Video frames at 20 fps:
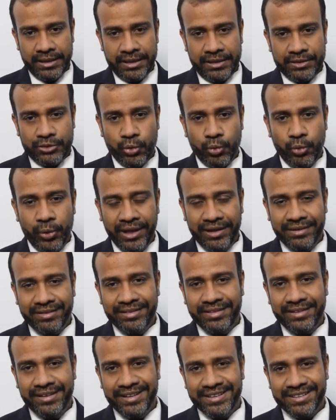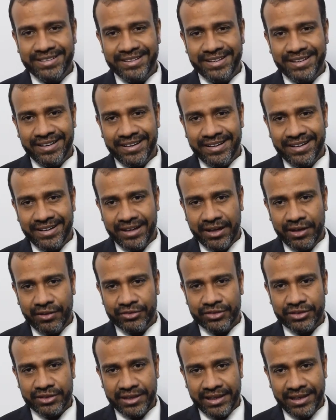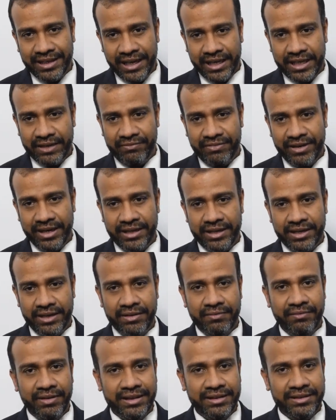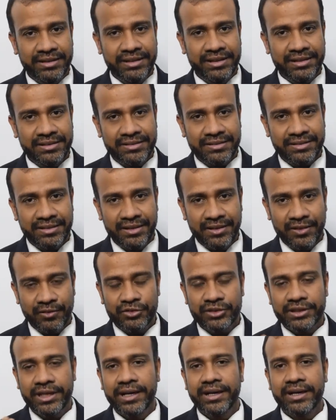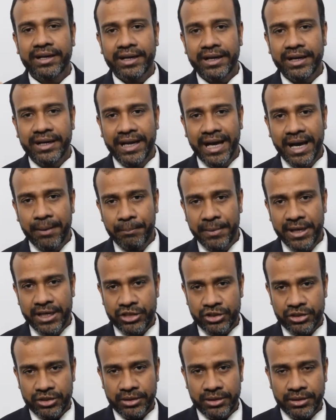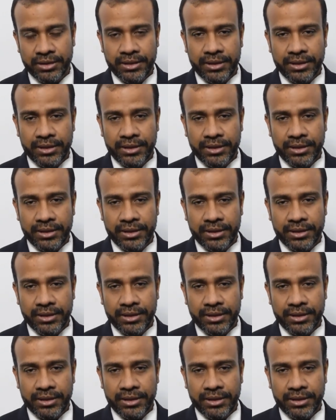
So when these nerves get affected, when these nerves get damaged,